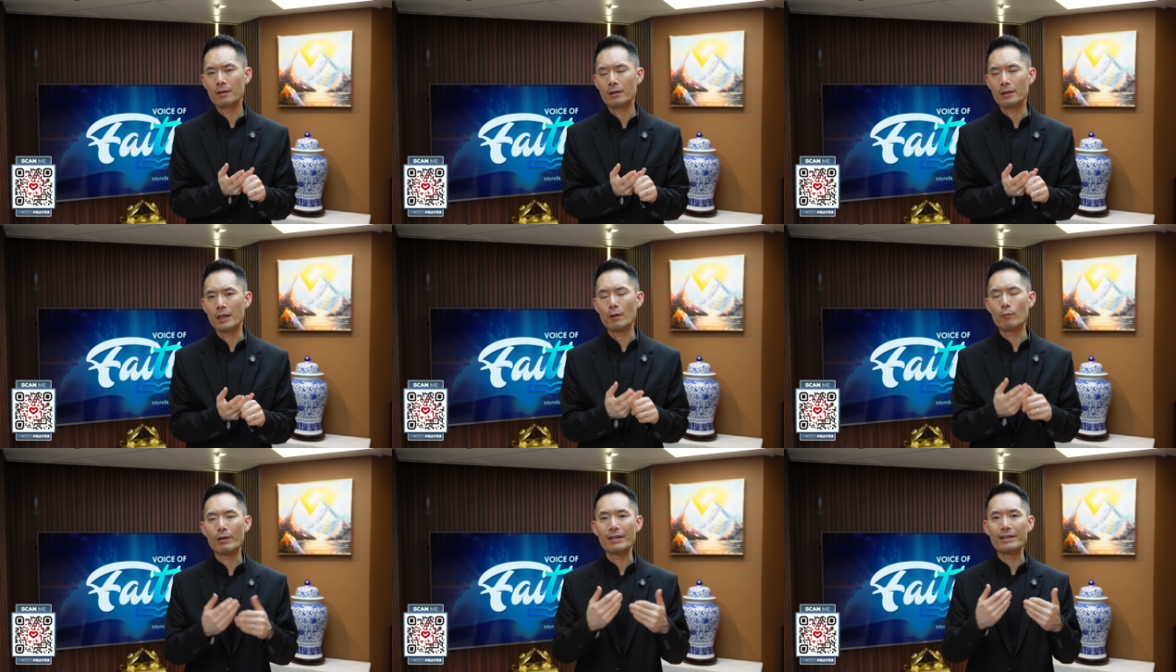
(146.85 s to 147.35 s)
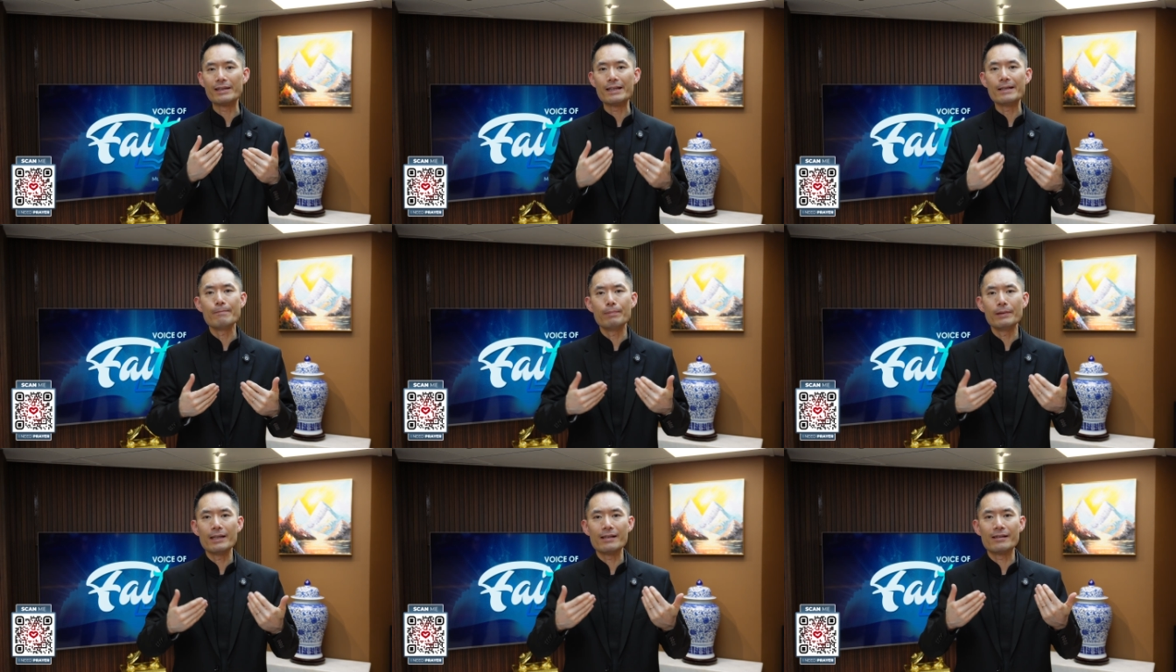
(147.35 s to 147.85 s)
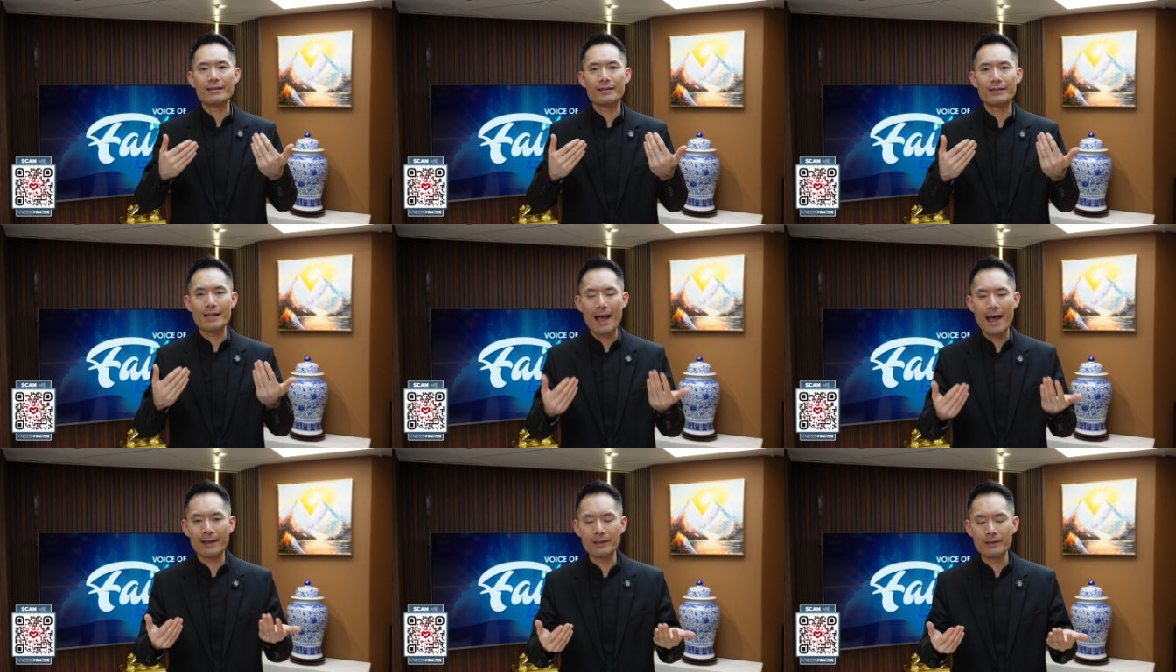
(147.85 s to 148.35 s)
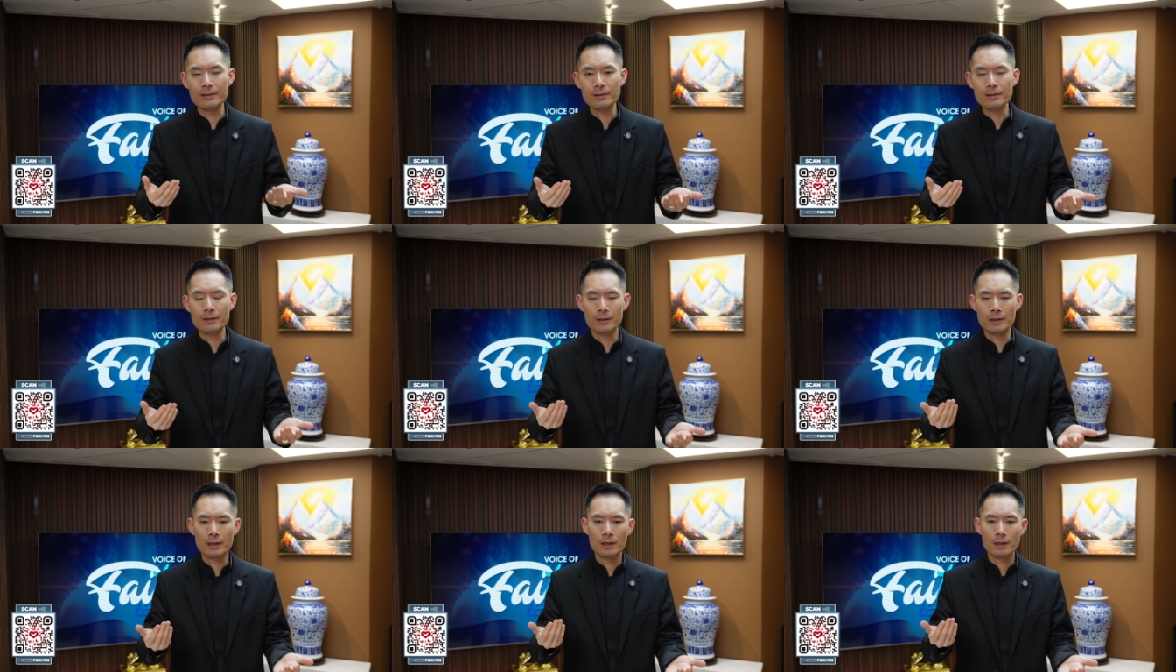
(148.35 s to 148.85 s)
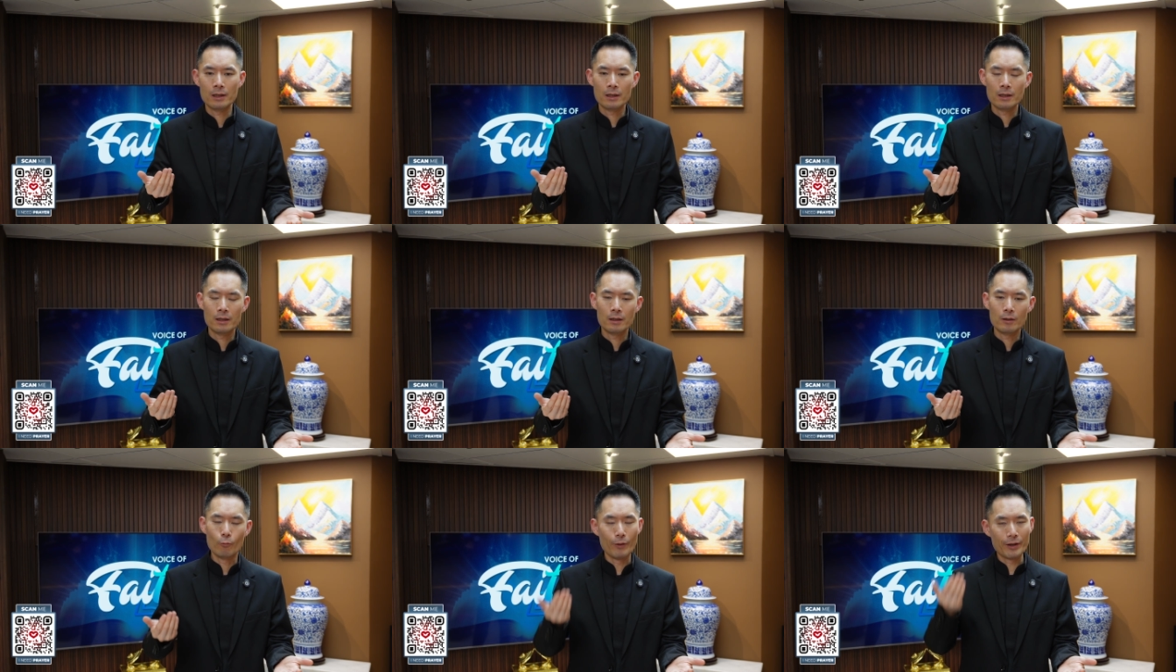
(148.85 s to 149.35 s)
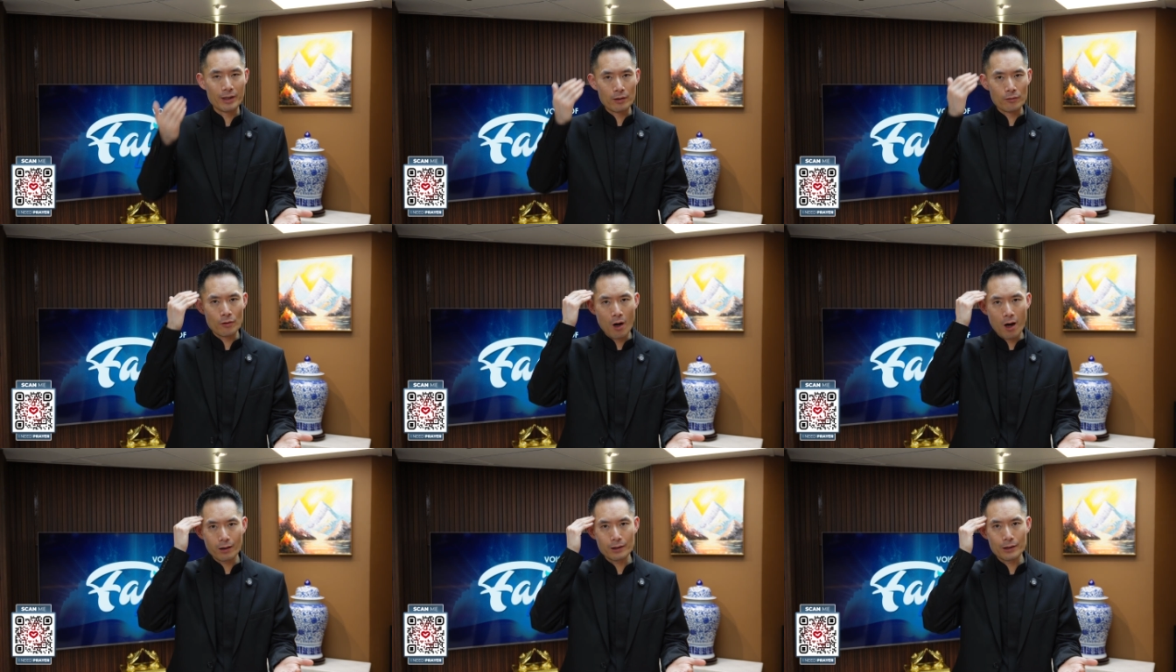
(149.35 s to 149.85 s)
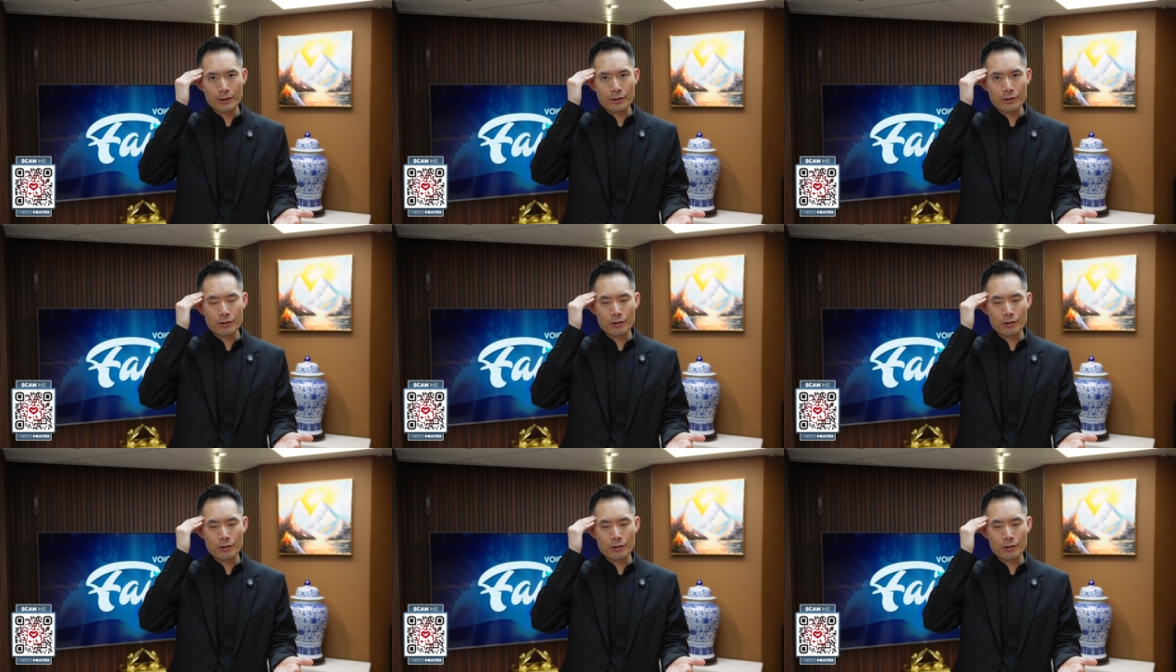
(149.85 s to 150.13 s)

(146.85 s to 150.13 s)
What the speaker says: They were deeply saddened with the knowledge,